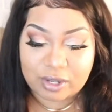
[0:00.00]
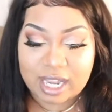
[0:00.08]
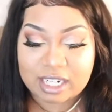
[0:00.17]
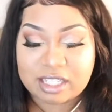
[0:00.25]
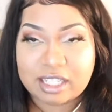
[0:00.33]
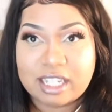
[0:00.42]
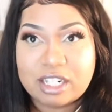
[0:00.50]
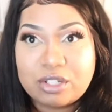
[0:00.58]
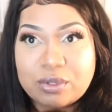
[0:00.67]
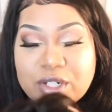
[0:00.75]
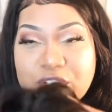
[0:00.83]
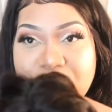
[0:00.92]
you actually get
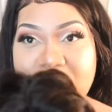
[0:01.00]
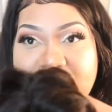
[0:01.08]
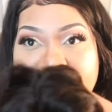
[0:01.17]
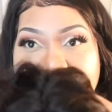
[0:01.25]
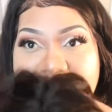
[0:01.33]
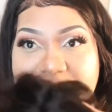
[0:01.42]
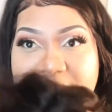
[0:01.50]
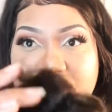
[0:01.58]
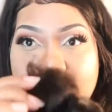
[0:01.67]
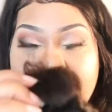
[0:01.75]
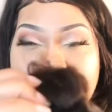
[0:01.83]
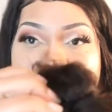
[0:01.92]
to a track. And this is
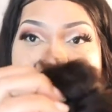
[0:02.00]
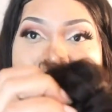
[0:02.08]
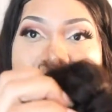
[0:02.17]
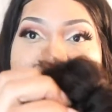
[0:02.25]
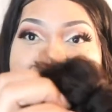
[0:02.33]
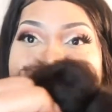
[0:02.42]
also